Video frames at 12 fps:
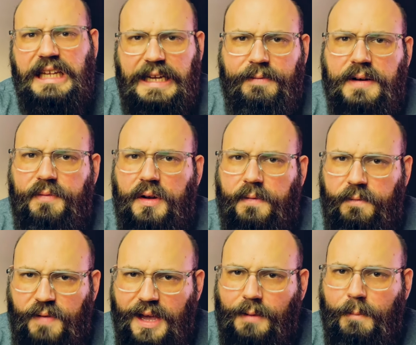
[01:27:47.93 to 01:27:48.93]
even if they're
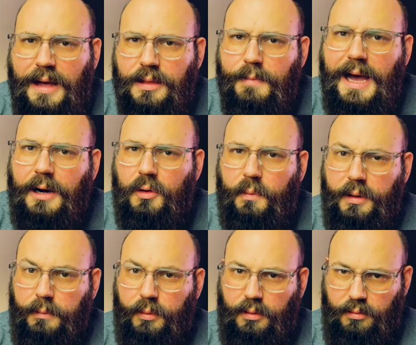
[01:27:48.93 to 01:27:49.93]
fake mathematical
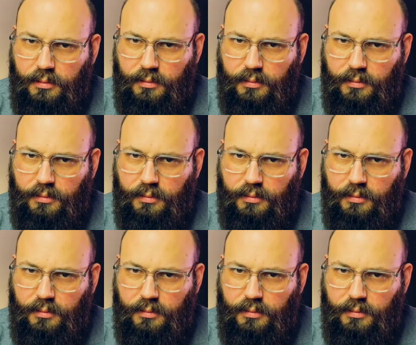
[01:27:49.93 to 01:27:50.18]
people.